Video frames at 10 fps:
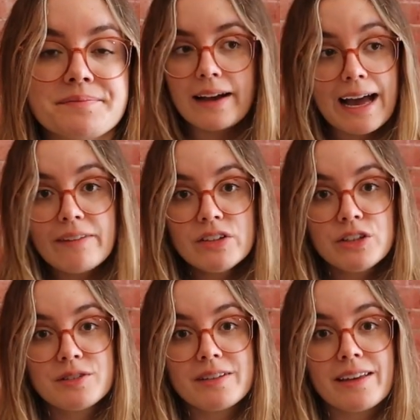I haven't
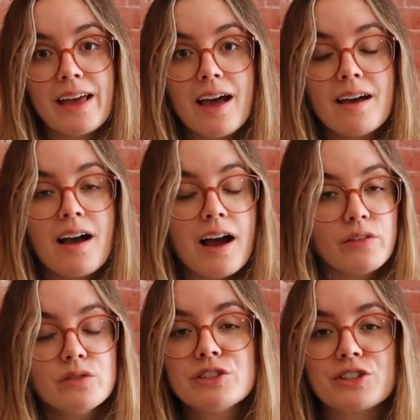used it yet, I've
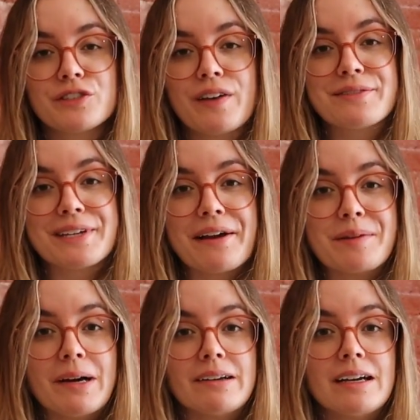only just found out
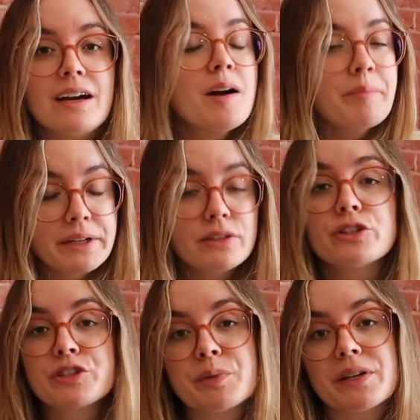about it, but it
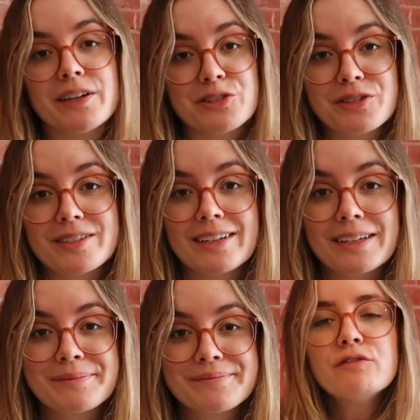looks pretty
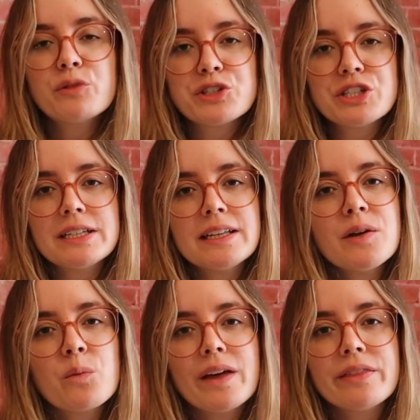interesting.
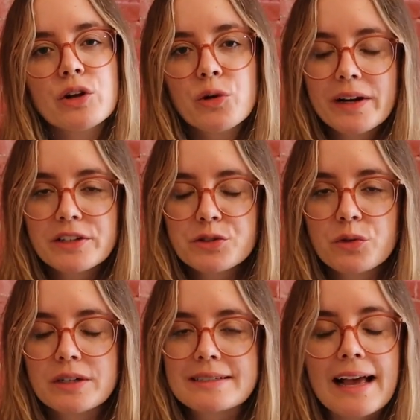Unfortunately, with credit
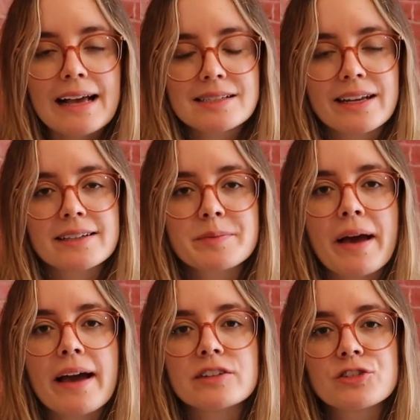scores as an
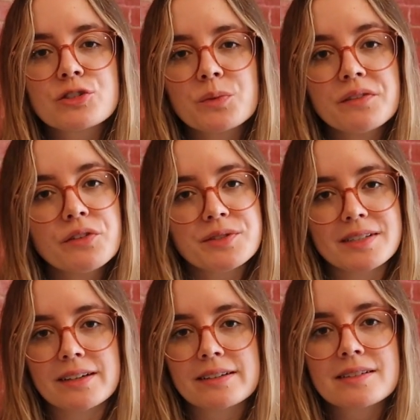expat, it's just one of those
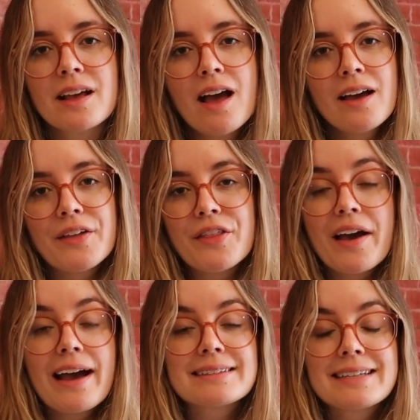things
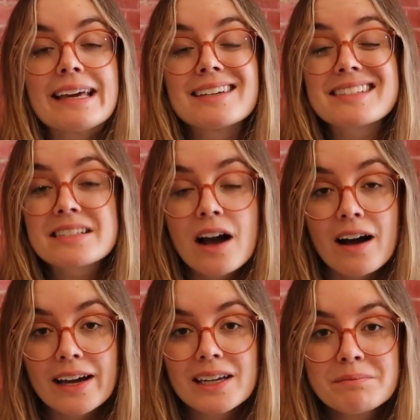that takes
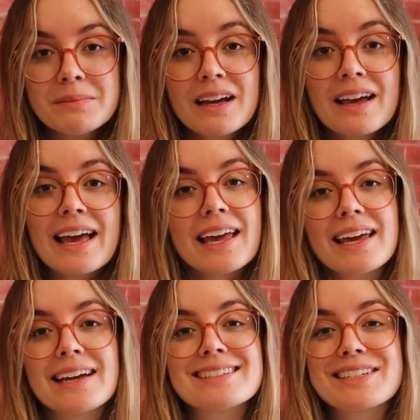time
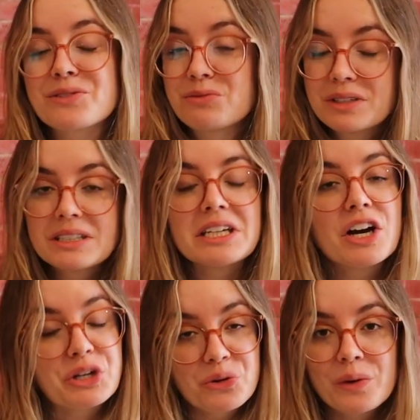and it's really
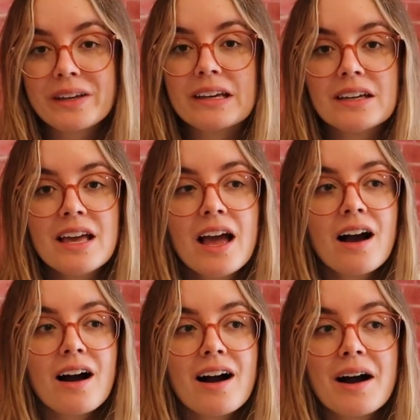annoying,
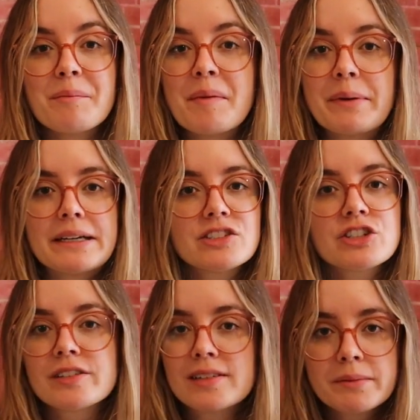but it's
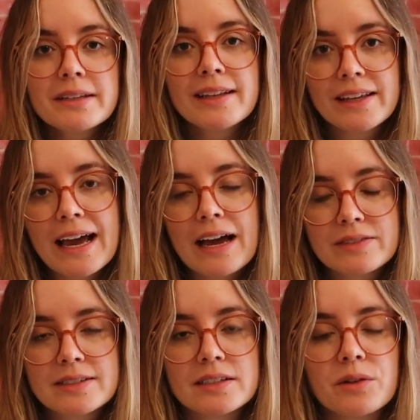just something that you have
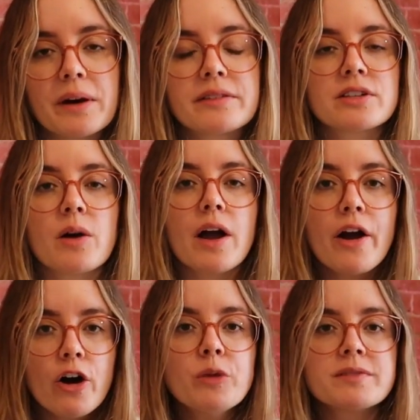to deal with. So I
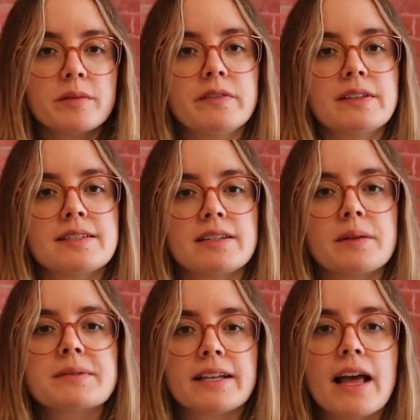hope some of these
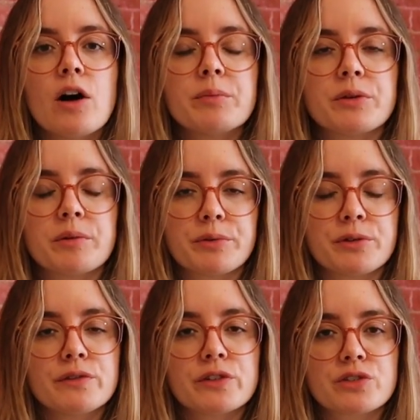tips can help you
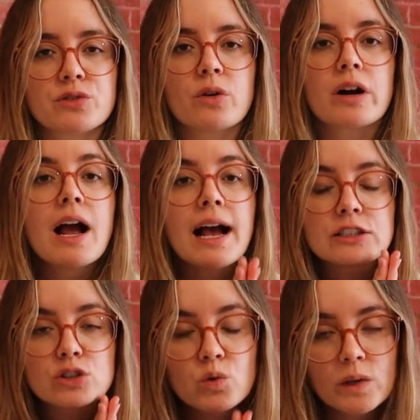improve your score
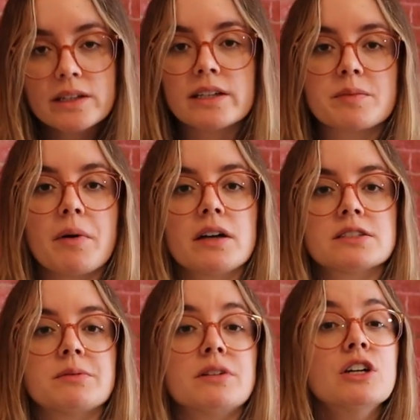as quickly as
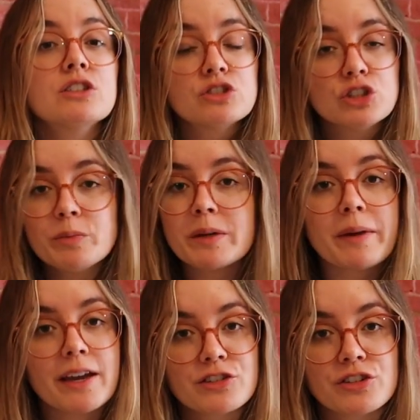possible. Do be
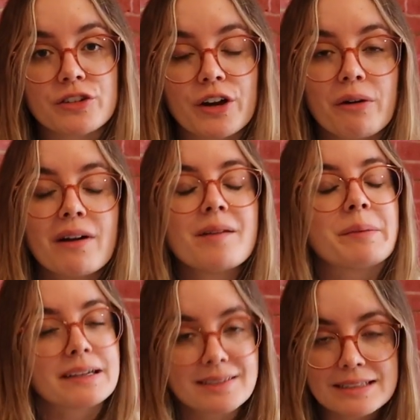patient though,
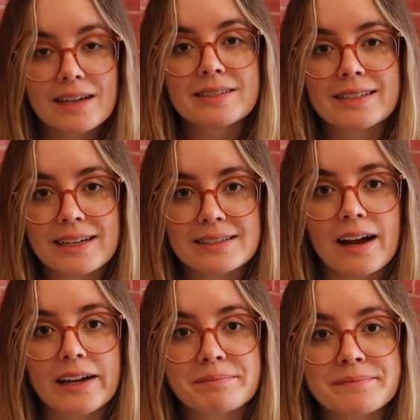because it does take
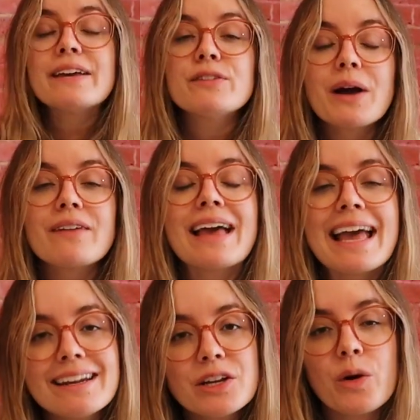time. If you have
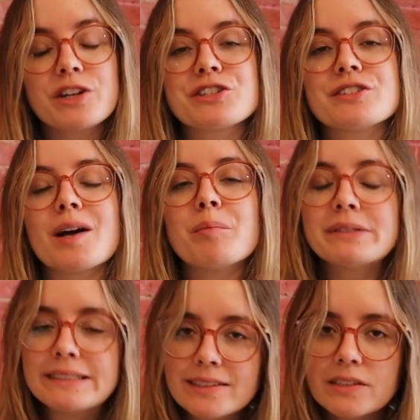any questions,
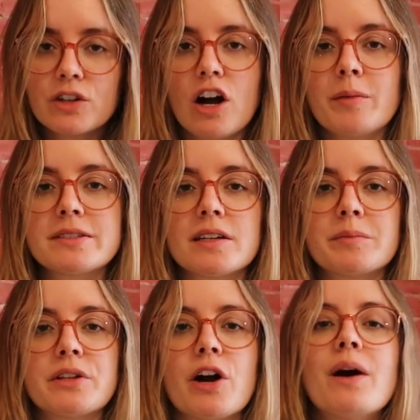please leave a comment down
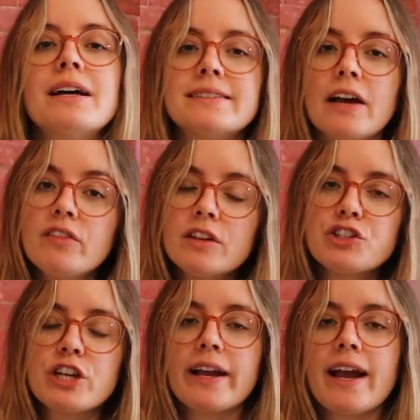below. Definitely
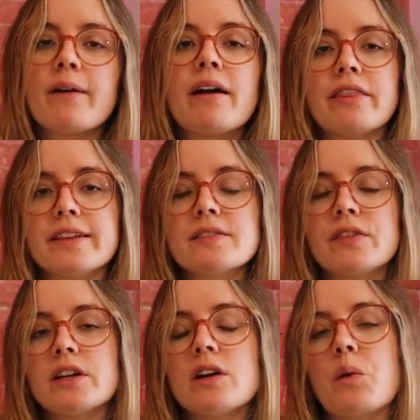check out this
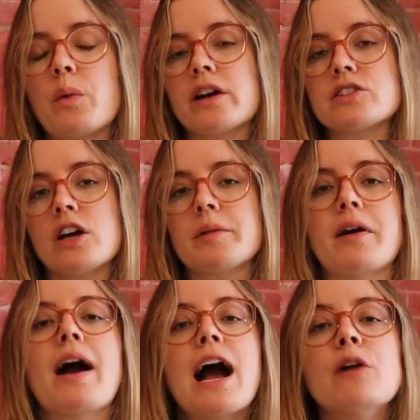video where I talk
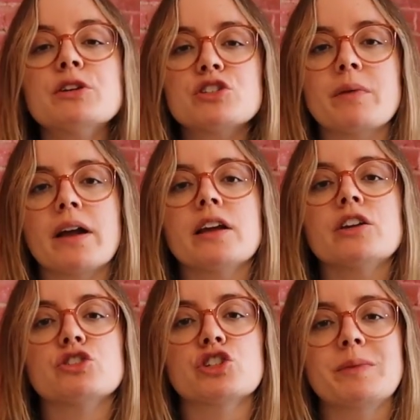about how much money
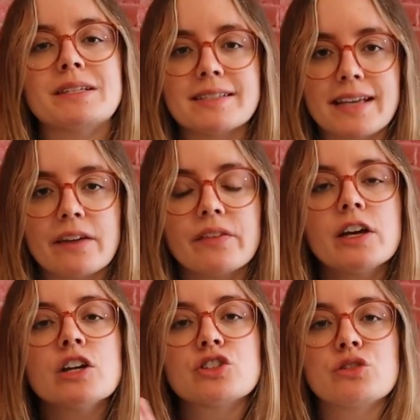you should be
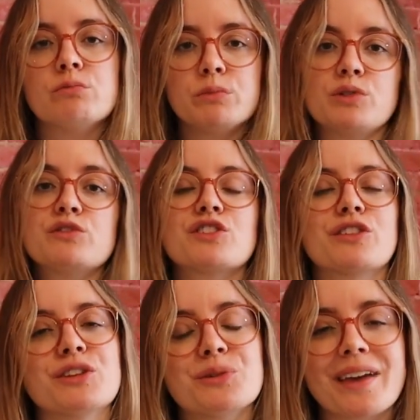saving to move to
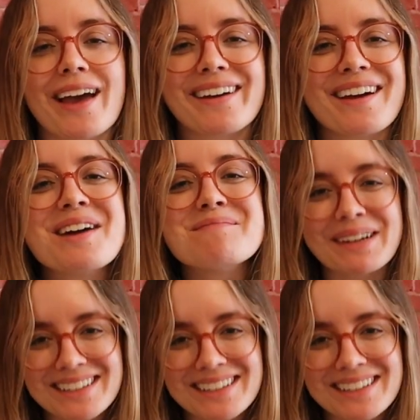the UK. But